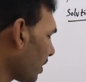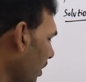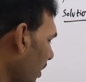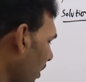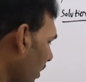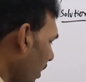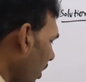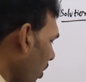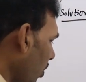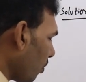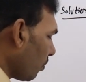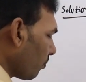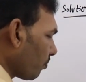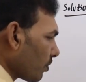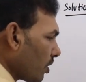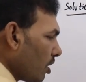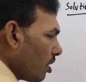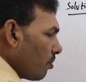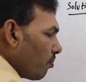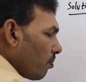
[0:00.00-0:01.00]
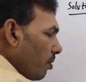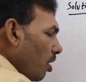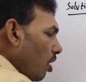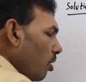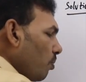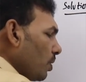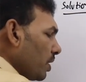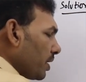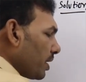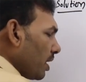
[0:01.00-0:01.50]
Now
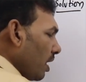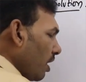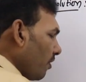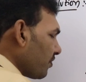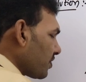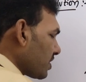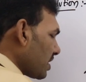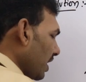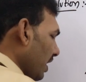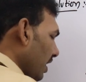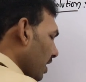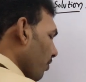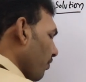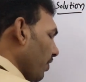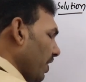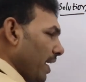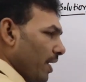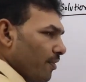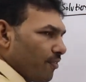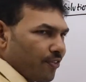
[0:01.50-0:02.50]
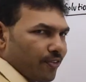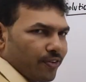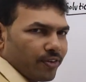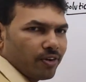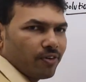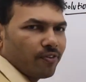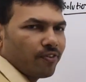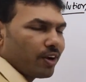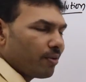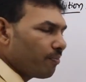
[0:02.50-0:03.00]
probability of C given F
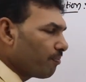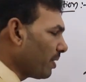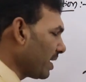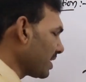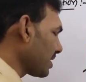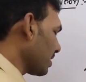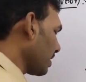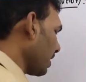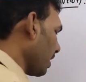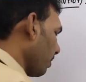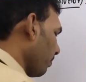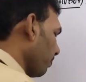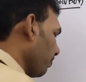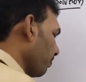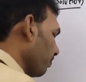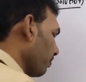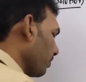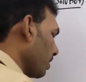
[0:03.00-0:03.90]
from Bayes theorem.